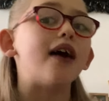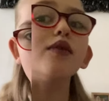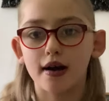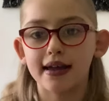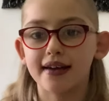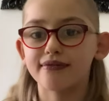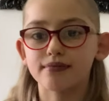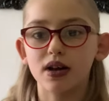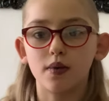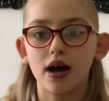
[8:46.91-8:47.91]
I give
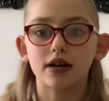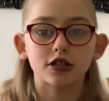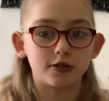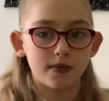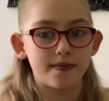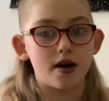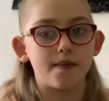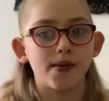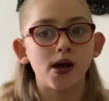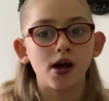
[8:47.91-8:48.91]
my work to my mum
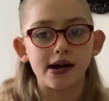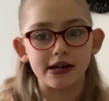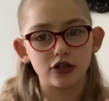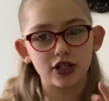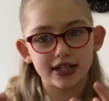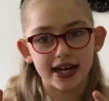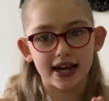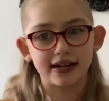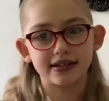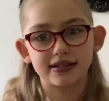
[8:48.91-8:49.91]
and she
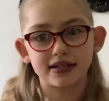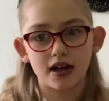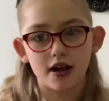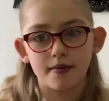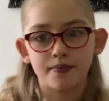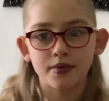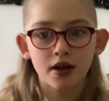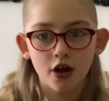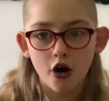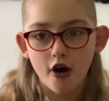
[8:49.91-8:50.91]
takes
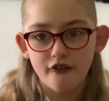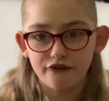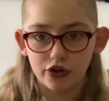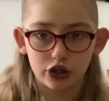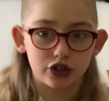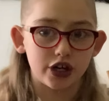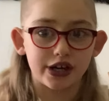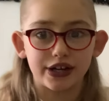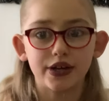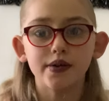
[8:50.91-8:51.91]
a
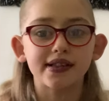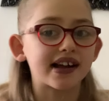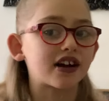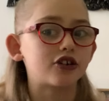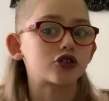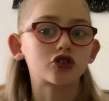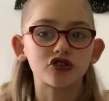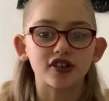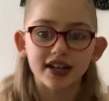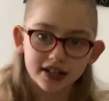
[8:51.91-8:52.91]
photo that goes
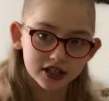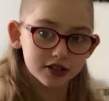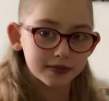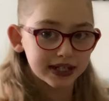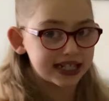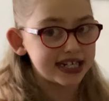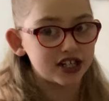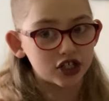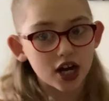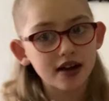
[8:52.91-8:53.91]
straight to my
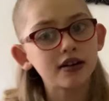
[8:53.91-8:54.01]
teacher.